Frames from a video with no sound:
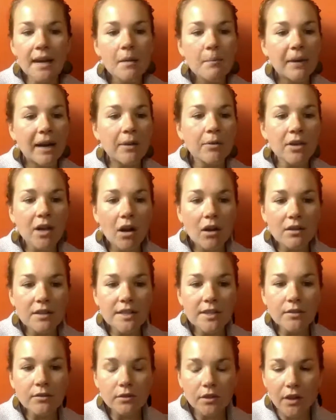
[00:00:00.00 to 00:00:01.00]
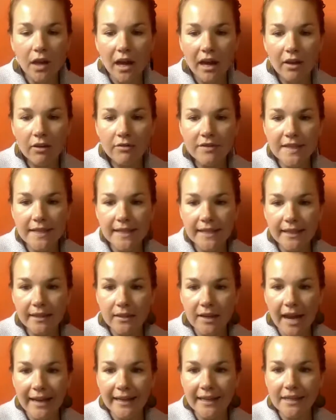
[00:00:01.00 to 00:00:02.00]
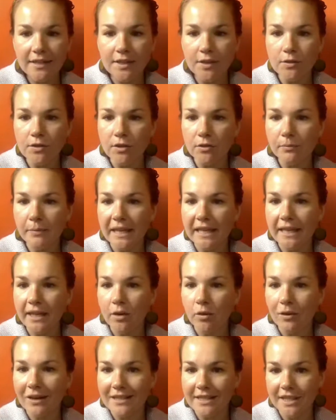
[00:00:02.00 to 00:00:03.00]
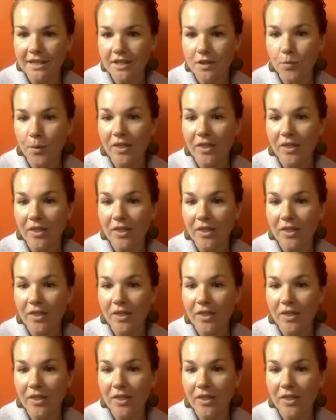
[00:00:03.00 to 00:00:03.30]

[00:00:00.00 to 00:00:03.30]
but I would also love to hear any social media questions,